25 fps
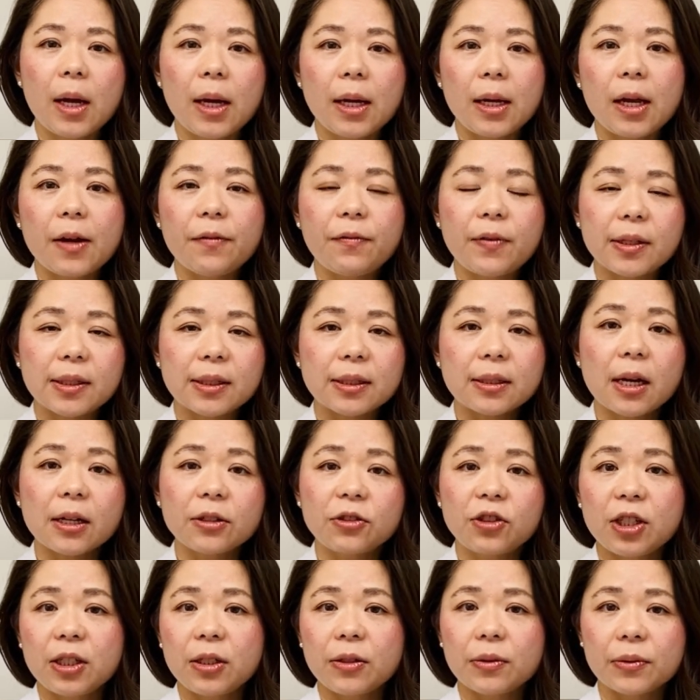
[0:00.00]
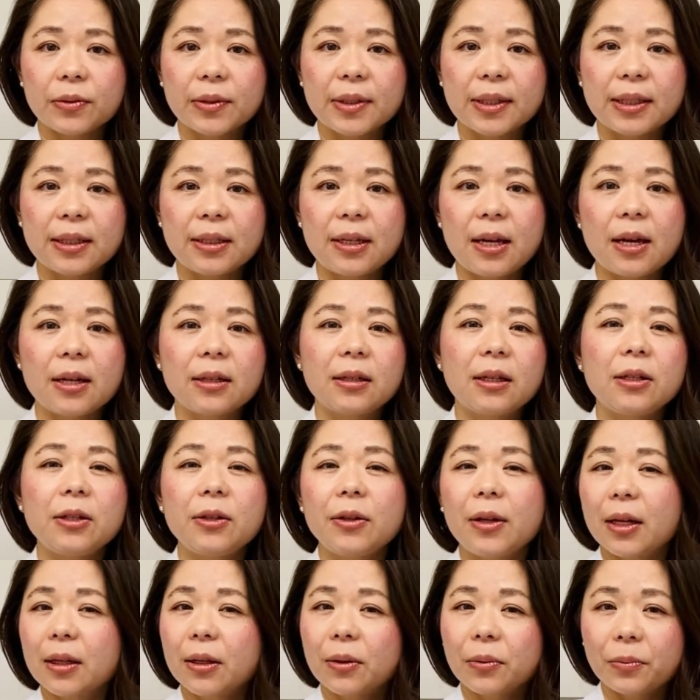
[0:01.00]
If it's touching your skin and you
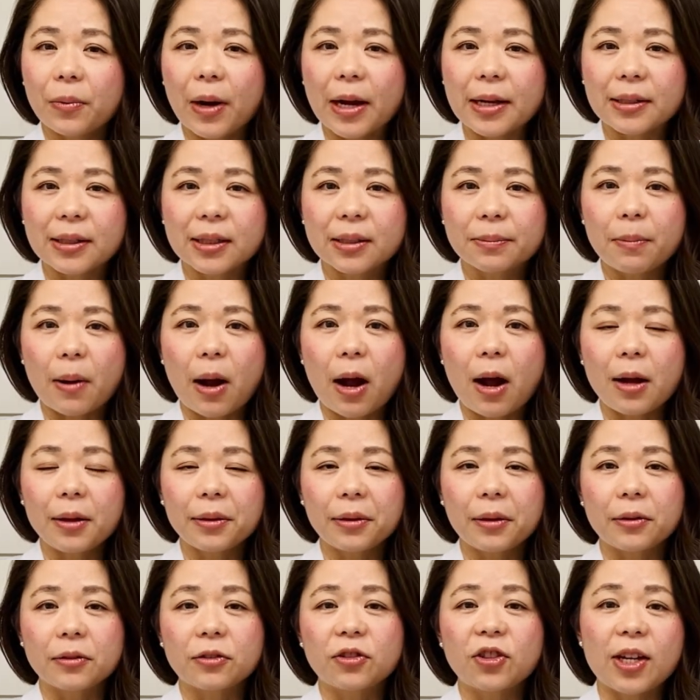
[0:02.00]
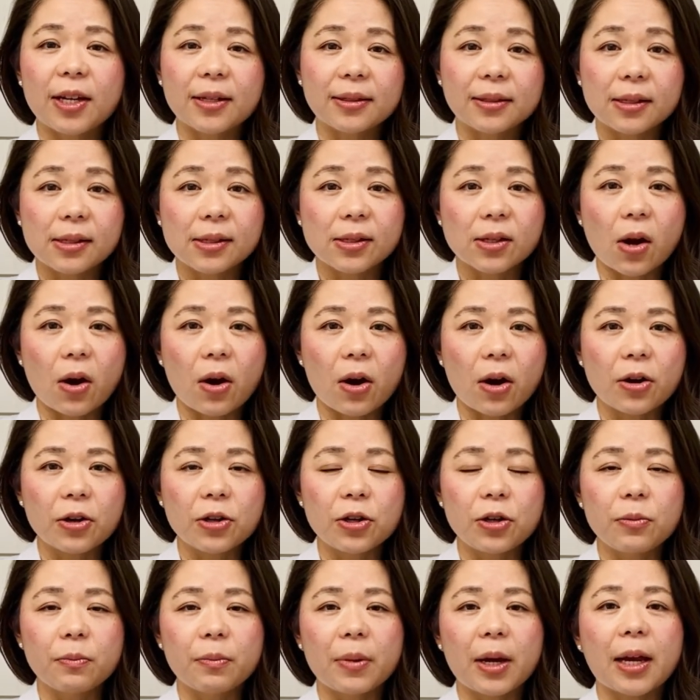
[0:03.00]
get a red spot, the chances are
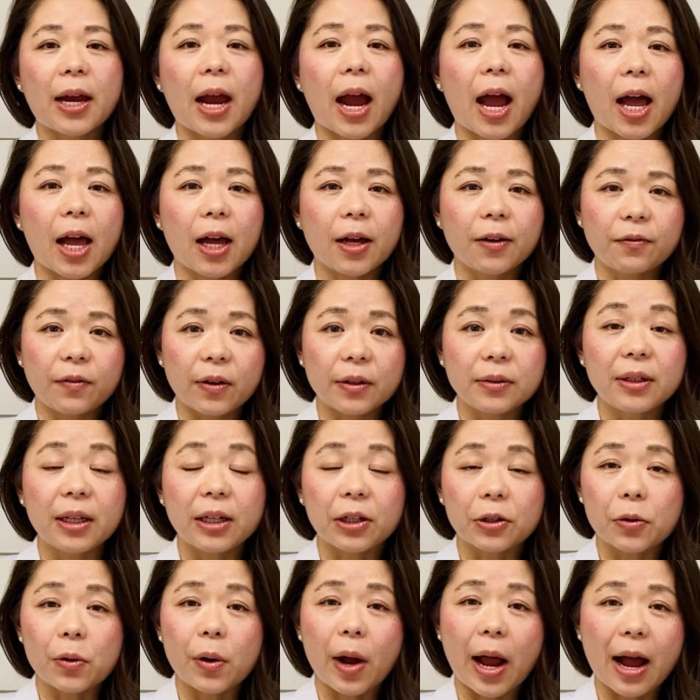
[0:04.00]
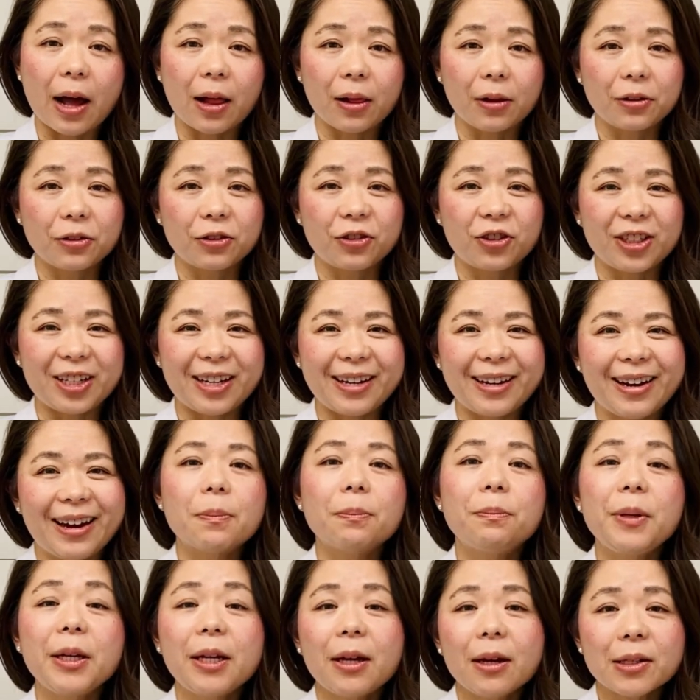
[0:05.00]
you may have a nickel allergy.
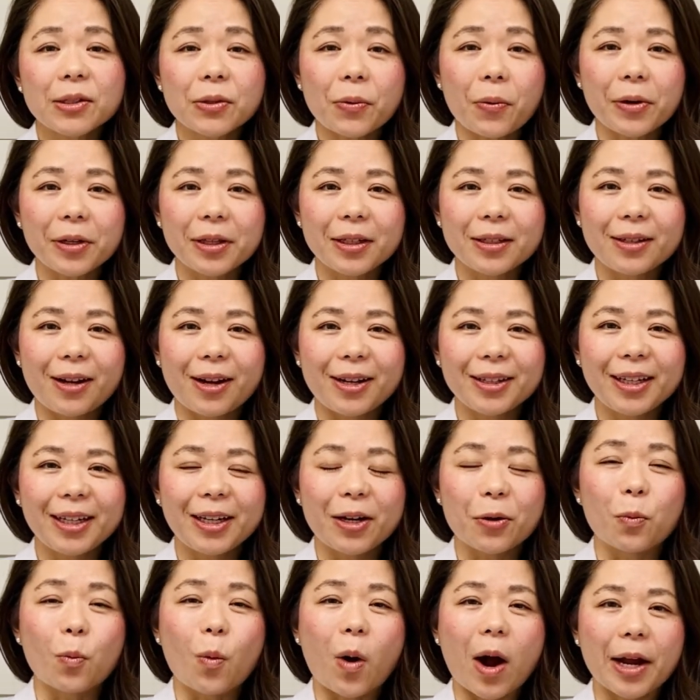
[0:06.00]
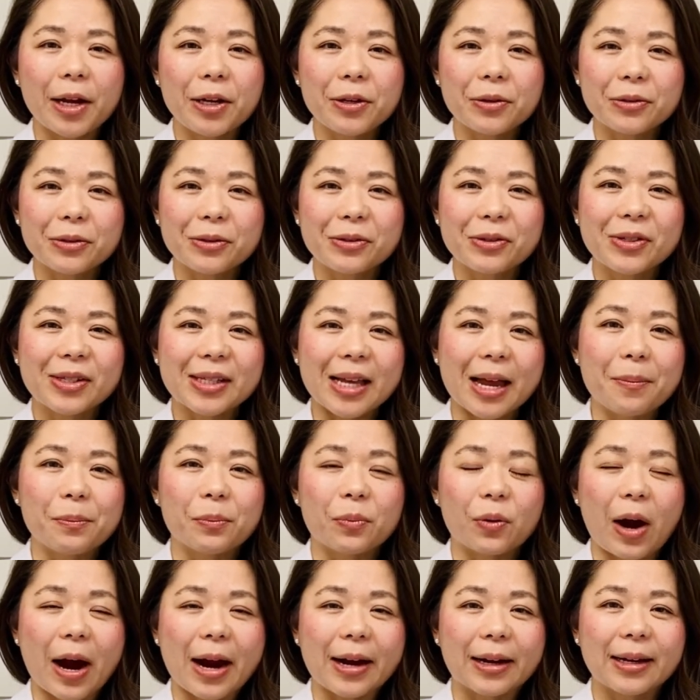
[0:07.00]
Because orthodontic wires and
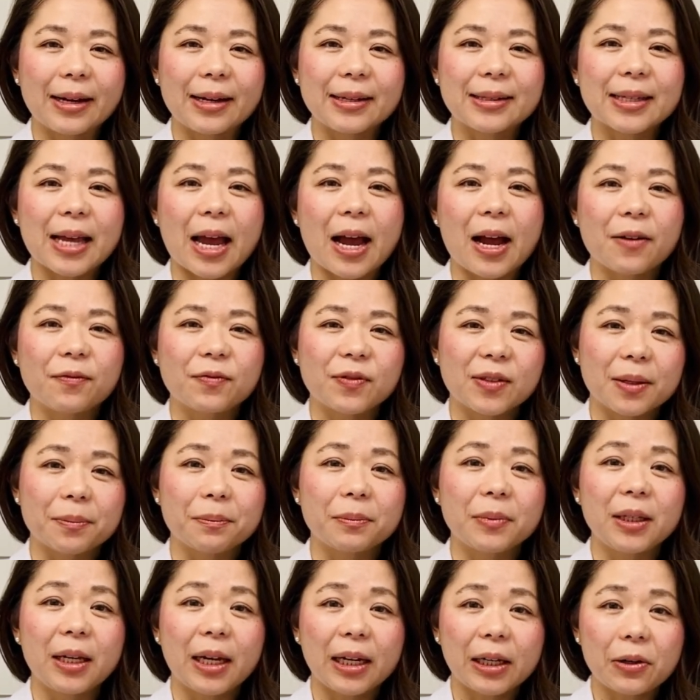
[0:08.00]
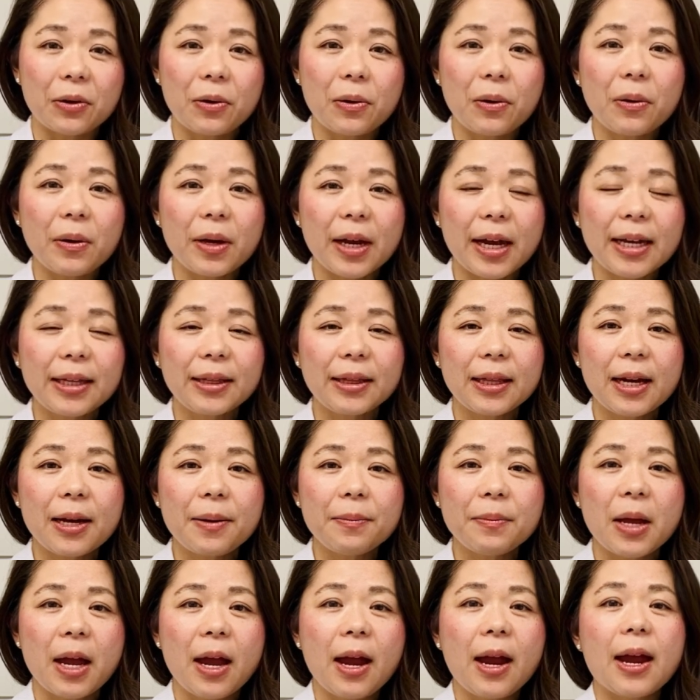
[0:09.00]
brackets have some nickel in
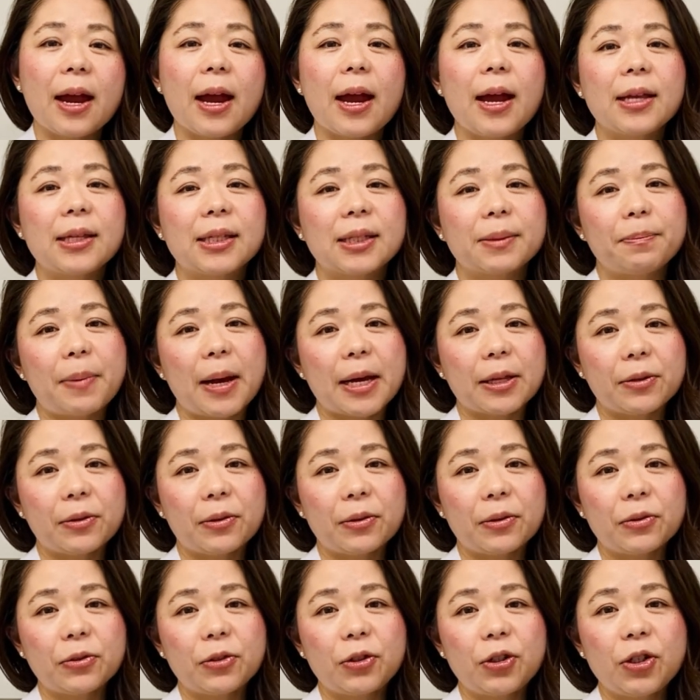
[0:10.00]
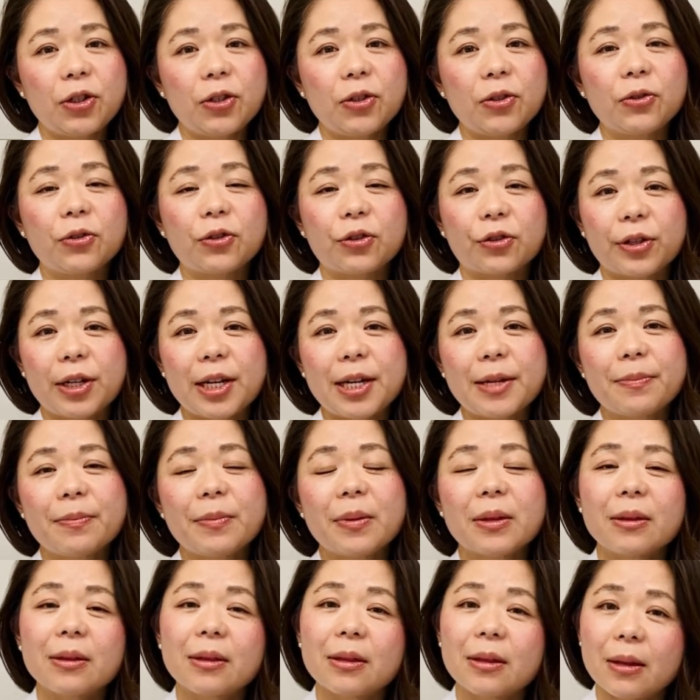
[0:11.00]
them, it's better to treat
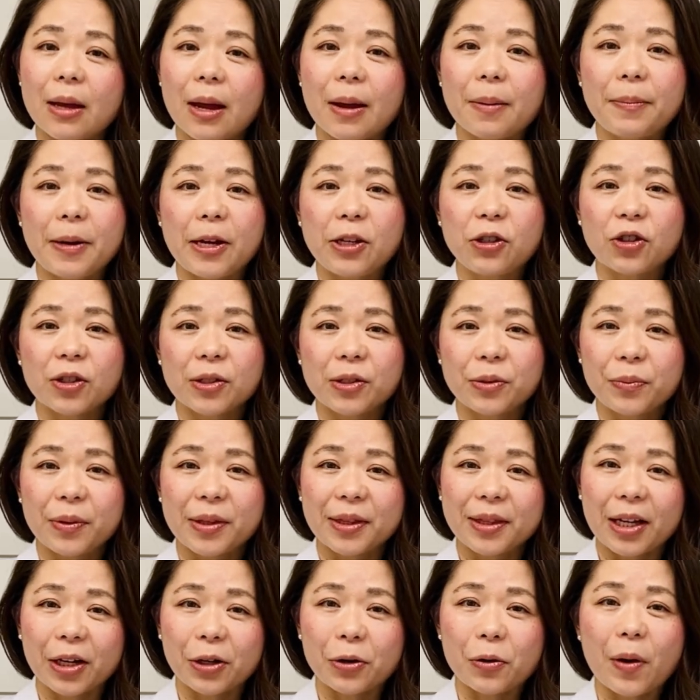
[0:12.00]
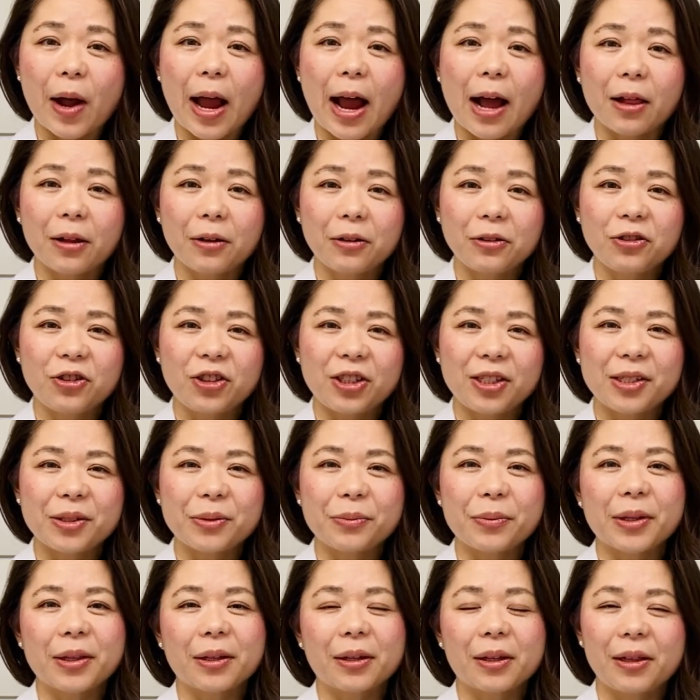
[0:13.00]
uh, patients with nickel allergies
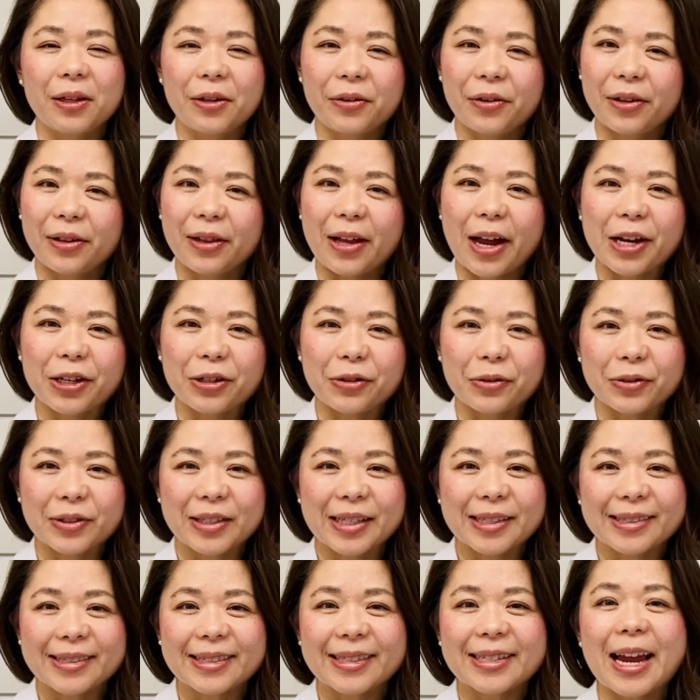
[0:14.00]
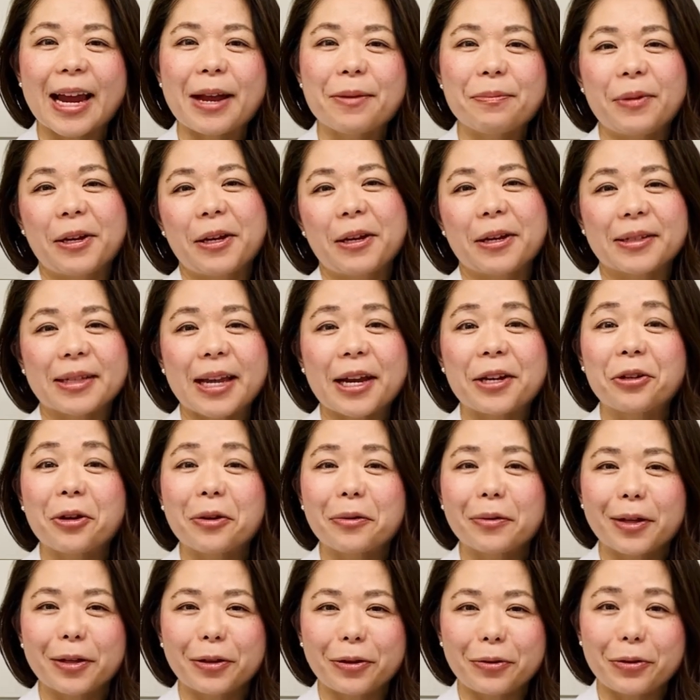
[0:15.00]
with clear aligners instead because I know
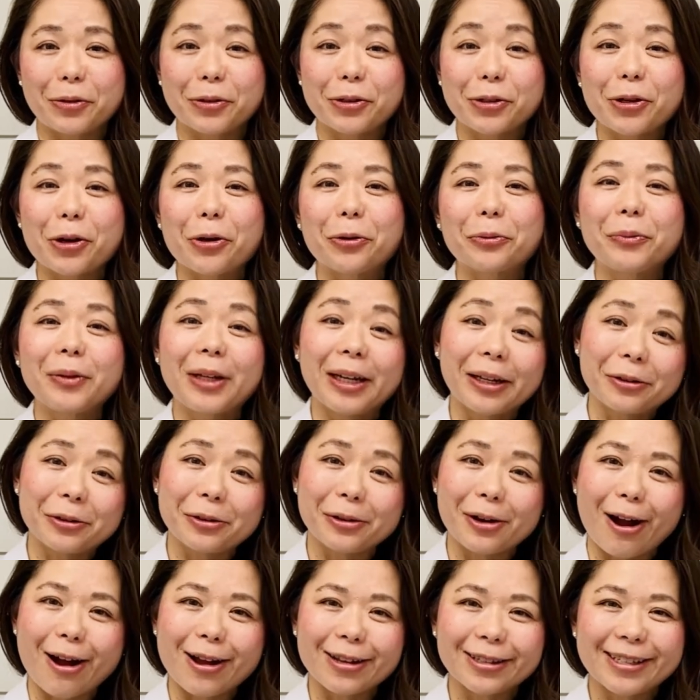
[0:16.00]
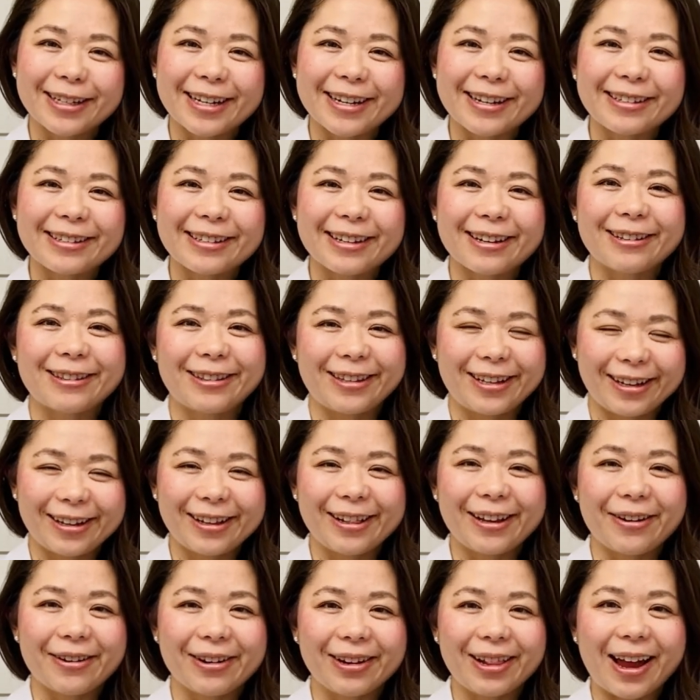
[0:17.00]
that there's no nickel content in the
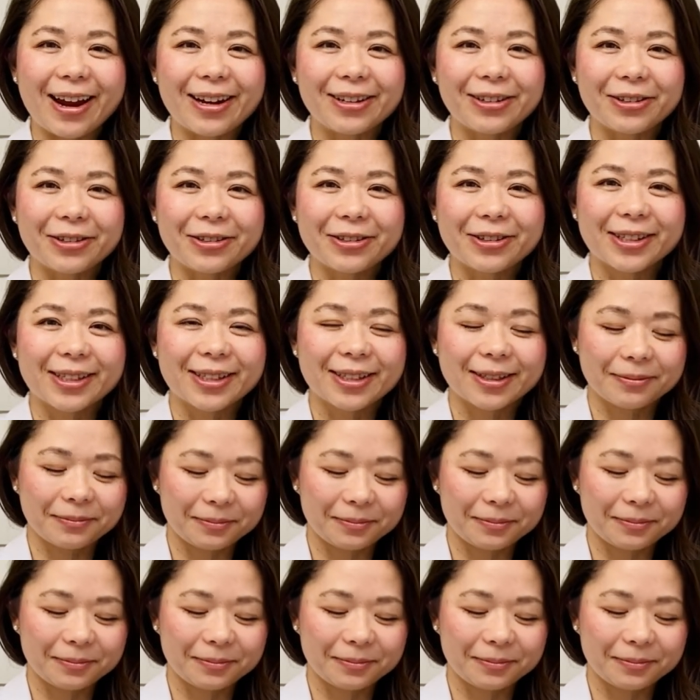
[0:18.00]
clear aligners.